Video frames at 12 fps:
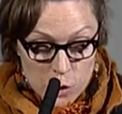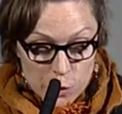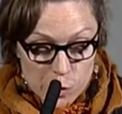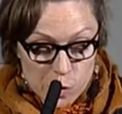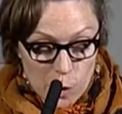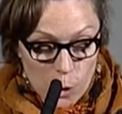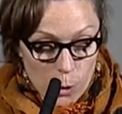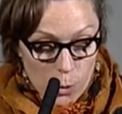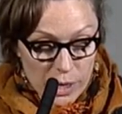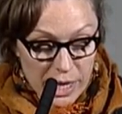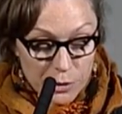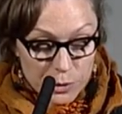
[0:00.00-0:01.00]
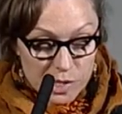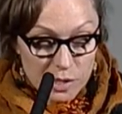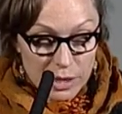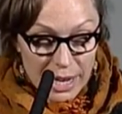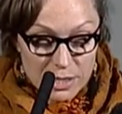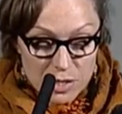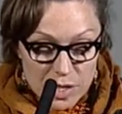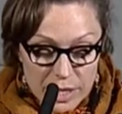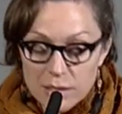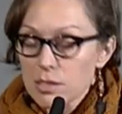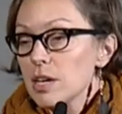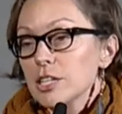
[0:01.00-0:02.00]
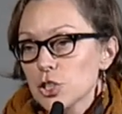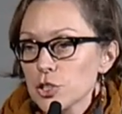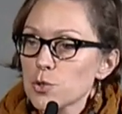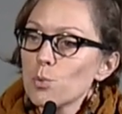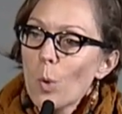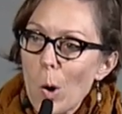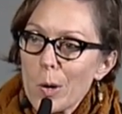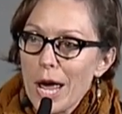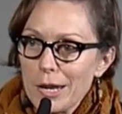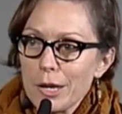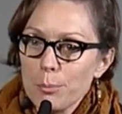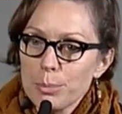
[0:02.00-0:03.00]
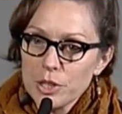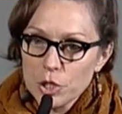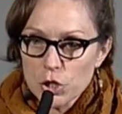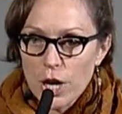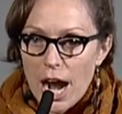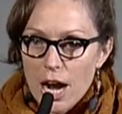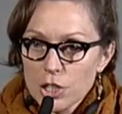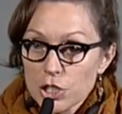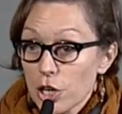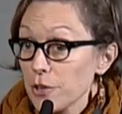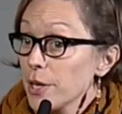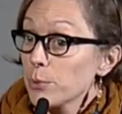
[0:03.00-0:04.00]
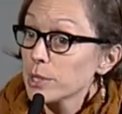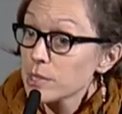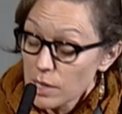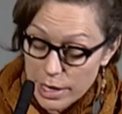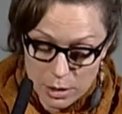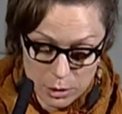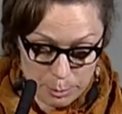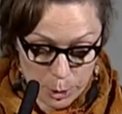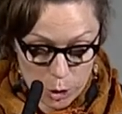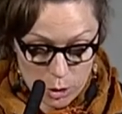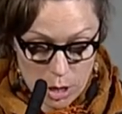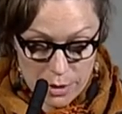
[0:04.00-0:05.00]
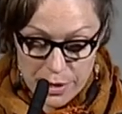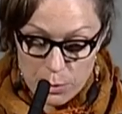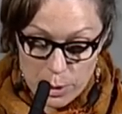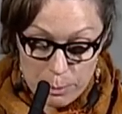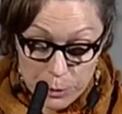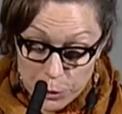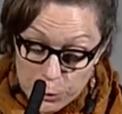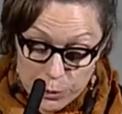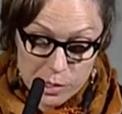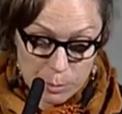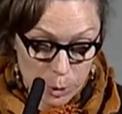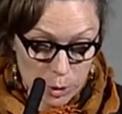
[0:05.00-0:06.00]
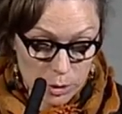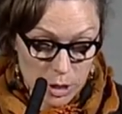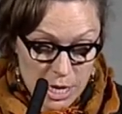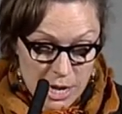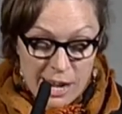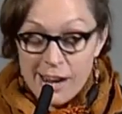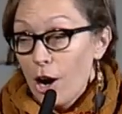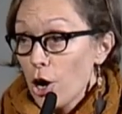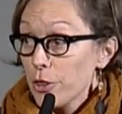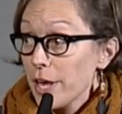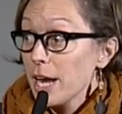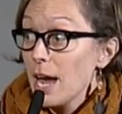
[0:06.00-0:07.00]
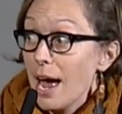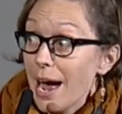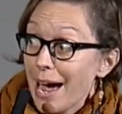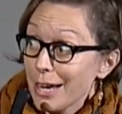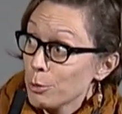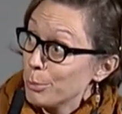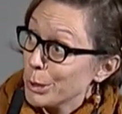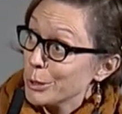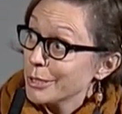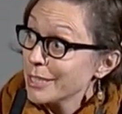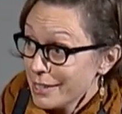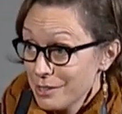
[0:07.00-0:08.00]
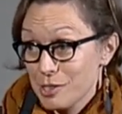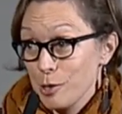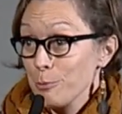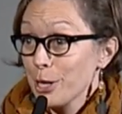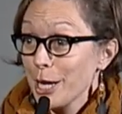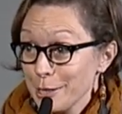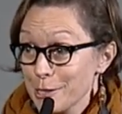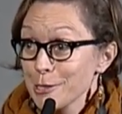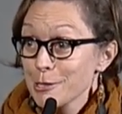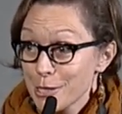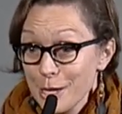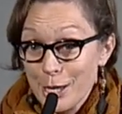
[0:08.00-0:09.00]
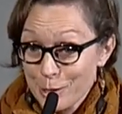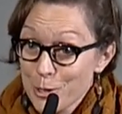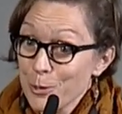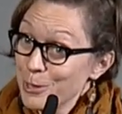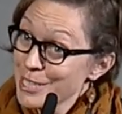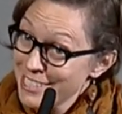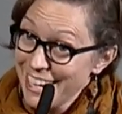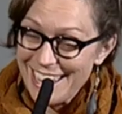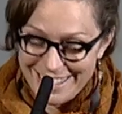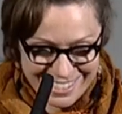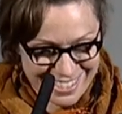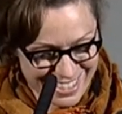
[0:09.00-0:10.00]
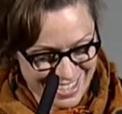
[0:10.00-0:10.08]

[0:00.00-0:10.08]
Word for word: So can you select things that just won't end up in the trash? Are they recyclable? Are they reusable? Are they edible? In some cases, the answer was yes.